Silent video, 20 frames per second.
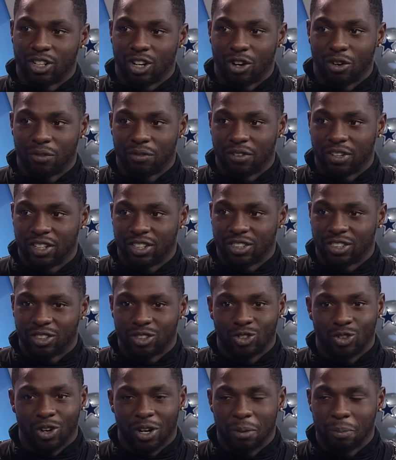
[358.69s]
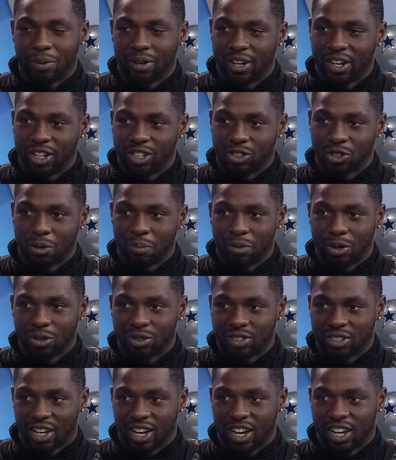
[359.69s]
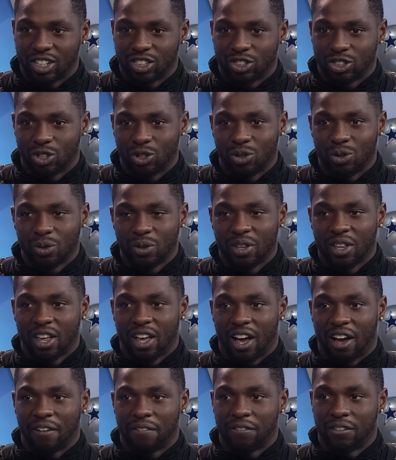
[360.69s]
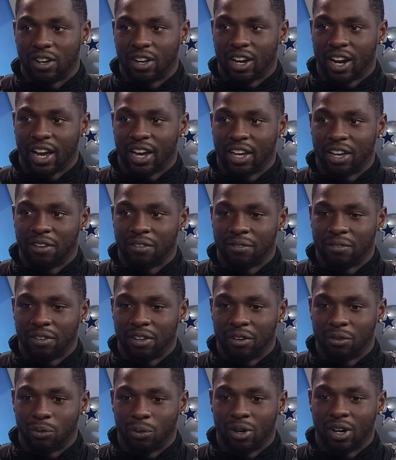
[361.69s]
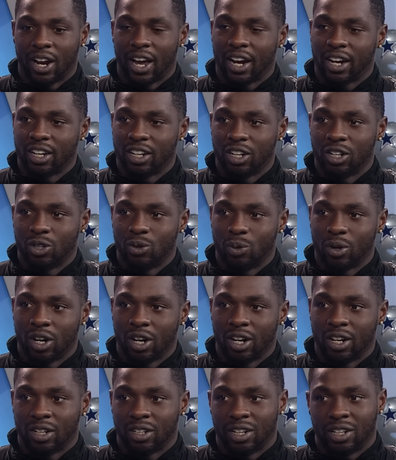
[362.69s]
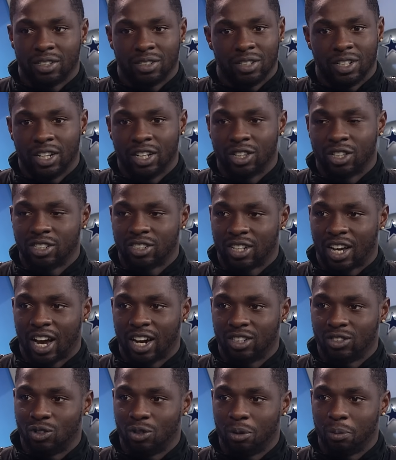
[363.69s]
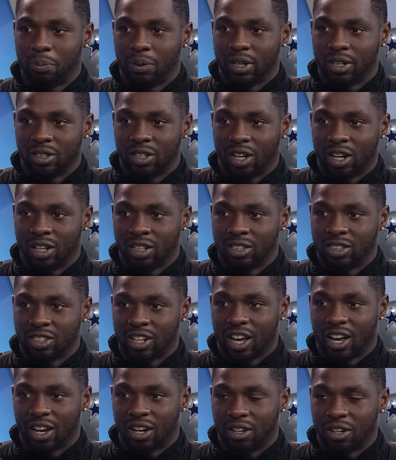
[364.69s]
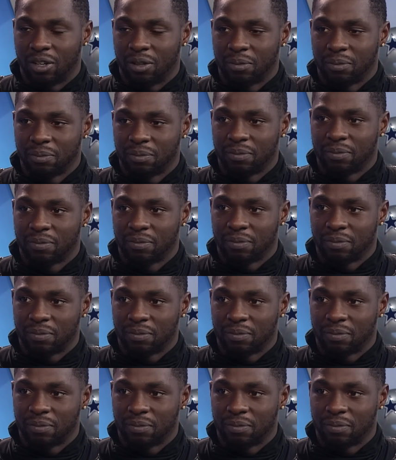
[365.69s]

offense, great players on both sides. So. Mm -hmm I feel like if, if we're lacking anywhere, yeah. either side is going to pick the other side up. All